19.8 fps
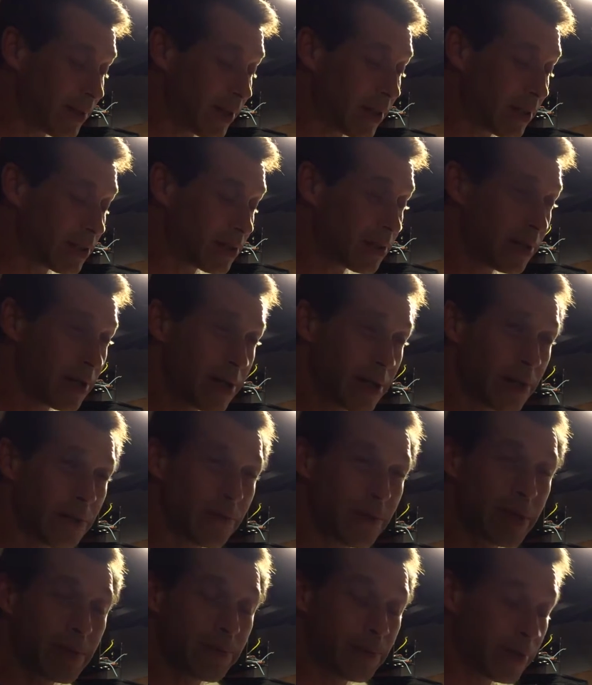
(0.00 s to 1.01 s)
minutes,
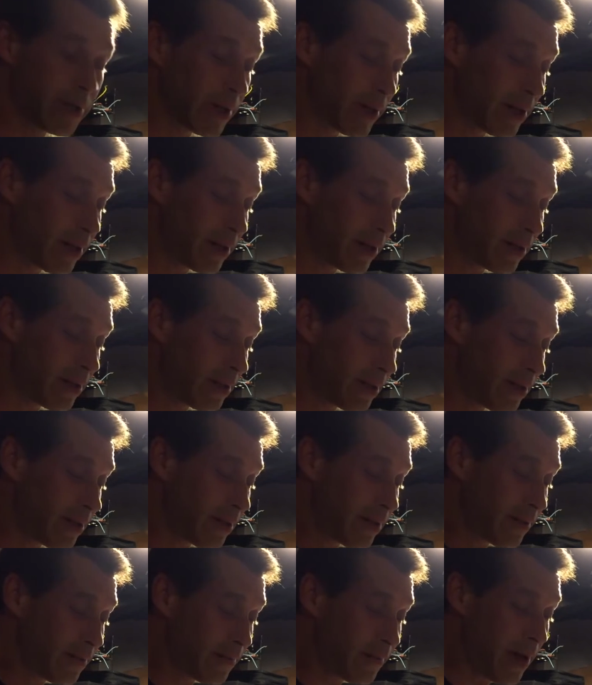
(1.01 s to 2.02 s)
we put in
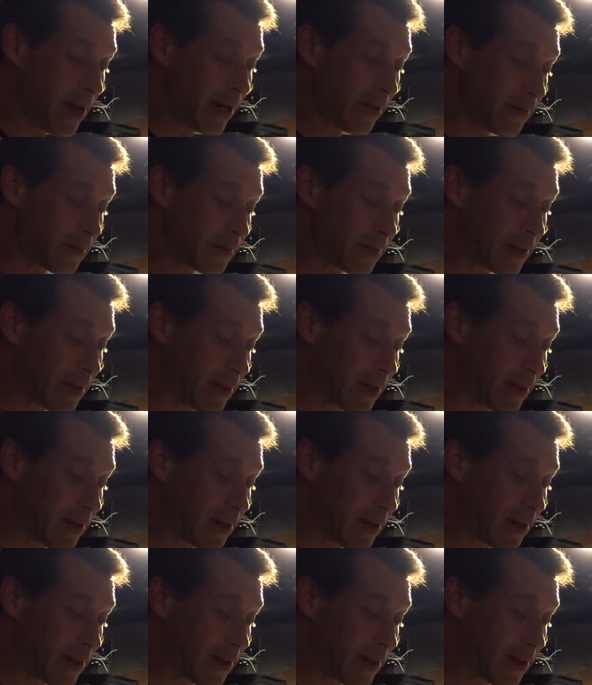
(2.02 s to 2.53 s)
1